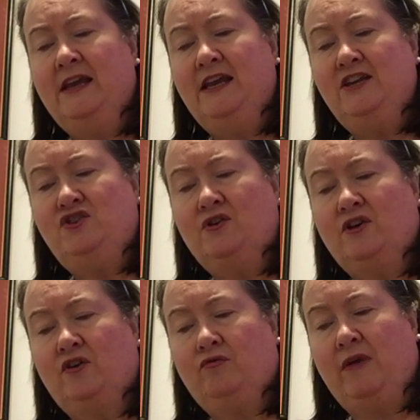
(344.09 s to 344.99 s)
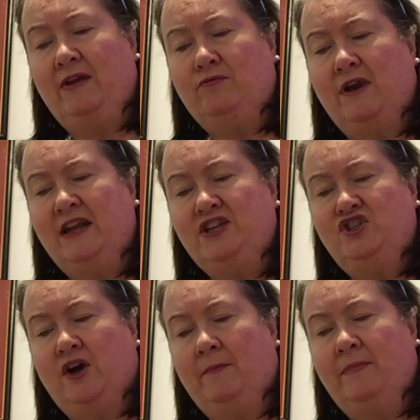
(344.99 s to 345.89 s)
He took a great running
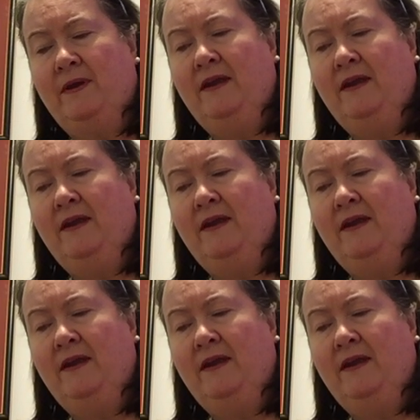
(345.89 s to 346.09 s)
jump